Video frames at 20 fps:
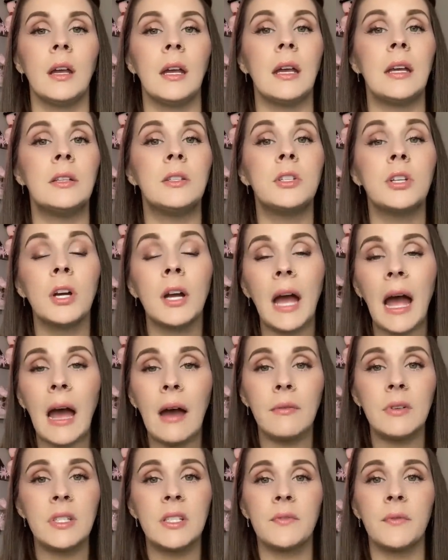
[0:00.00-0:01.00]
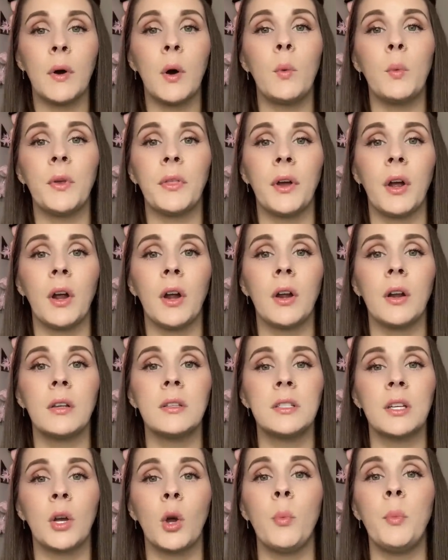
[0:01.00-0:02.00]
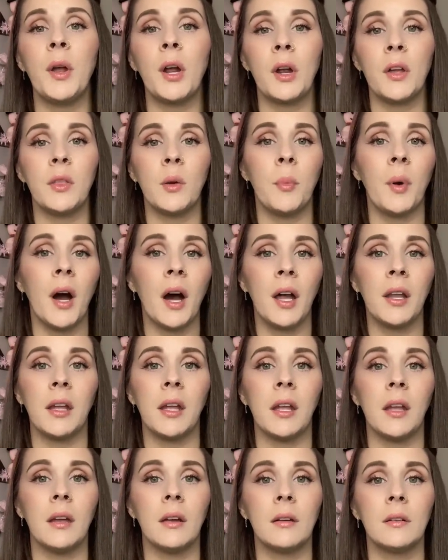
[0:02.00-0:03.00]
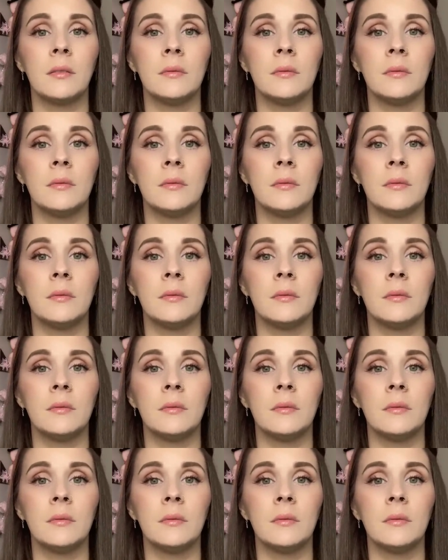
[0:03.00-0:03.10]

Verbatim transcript: and took Ivon's phone with her to go bury the body.